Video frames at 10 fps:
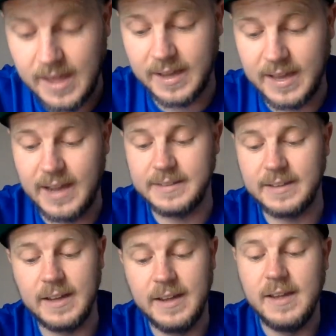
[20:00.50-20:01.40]

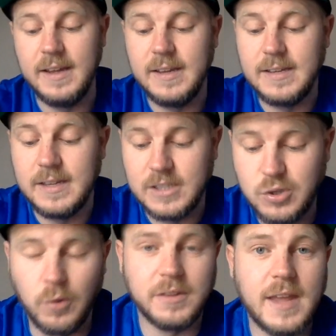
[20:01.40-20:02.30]
candidate.
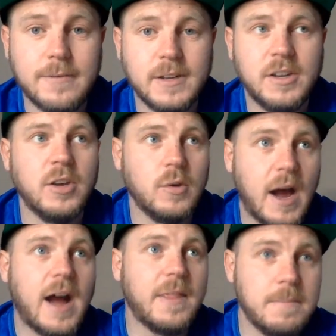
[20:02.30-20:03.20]
Jordan Devlin, who
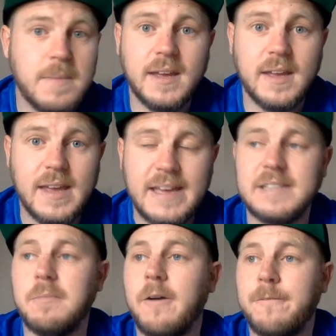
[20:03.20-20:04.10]
at the minute is
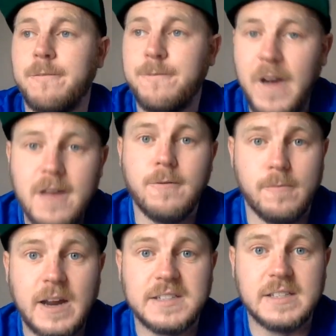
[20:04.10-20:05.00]
my favourite
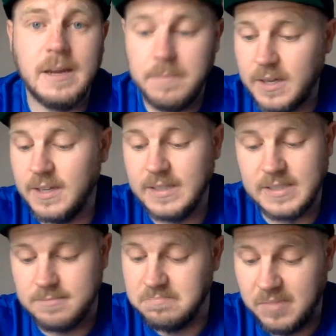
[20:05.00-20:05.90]
wrestler, because